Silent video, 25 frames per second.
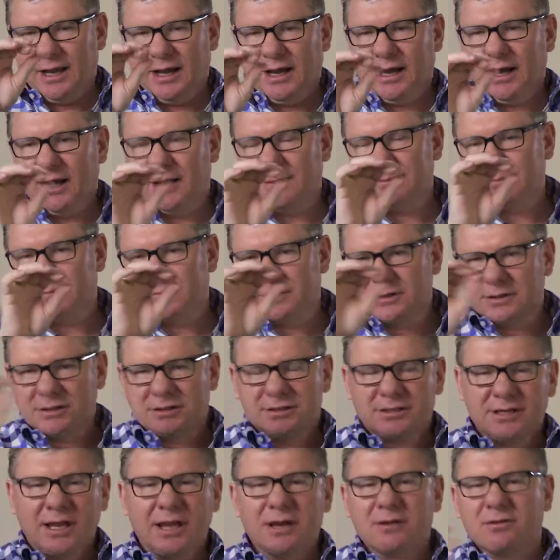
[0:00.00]
um,
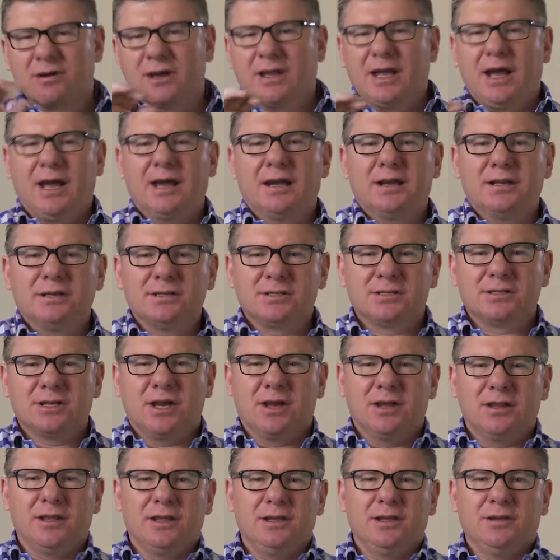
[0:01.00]
segregated
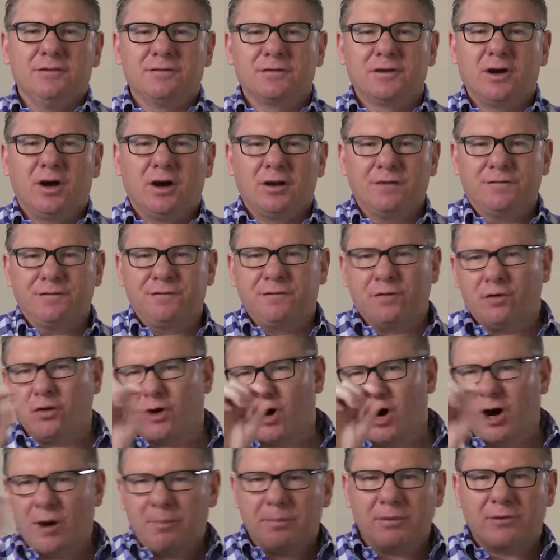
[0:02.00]
so that you've got
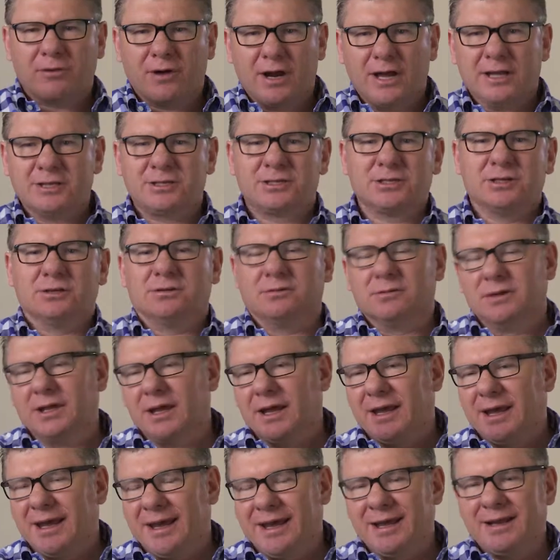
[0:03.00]
for operational
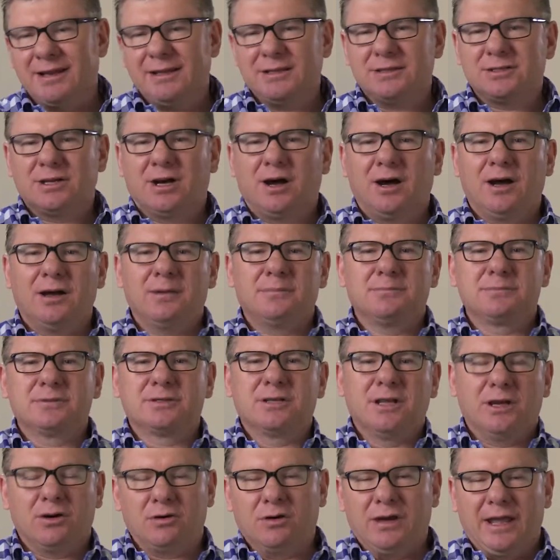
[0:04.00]
any time
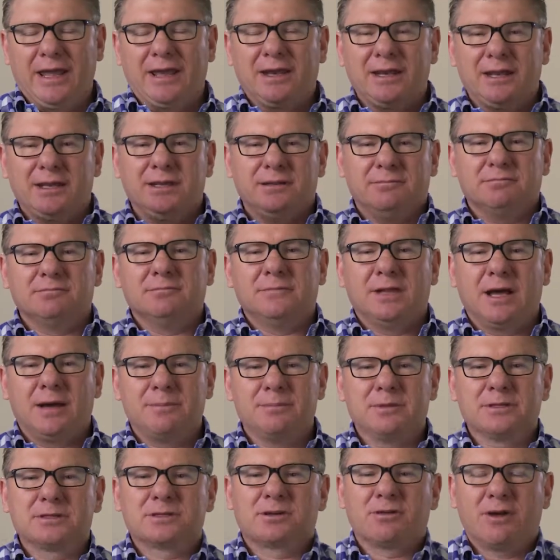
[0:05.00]
or any
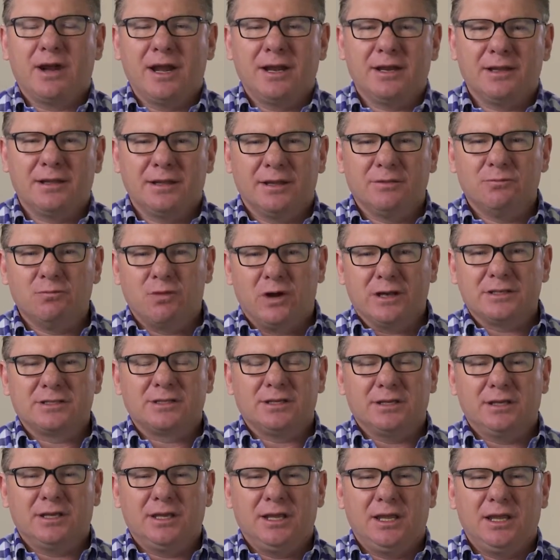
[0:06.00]
numbers greater than
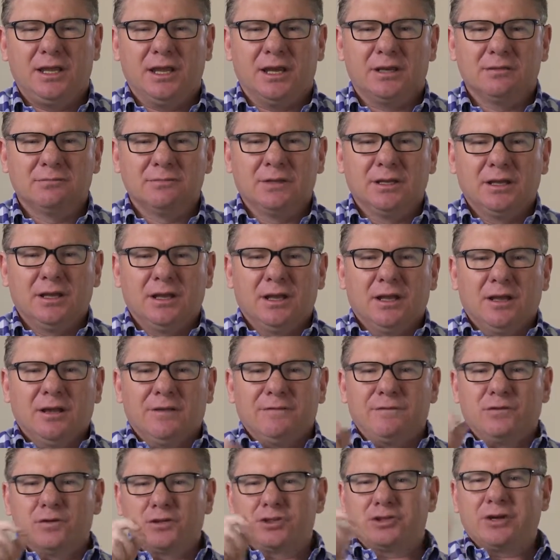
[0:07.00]
once in a year.
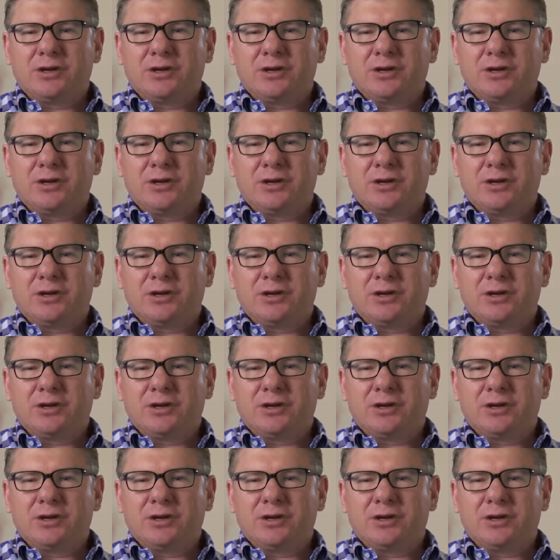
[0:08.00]
For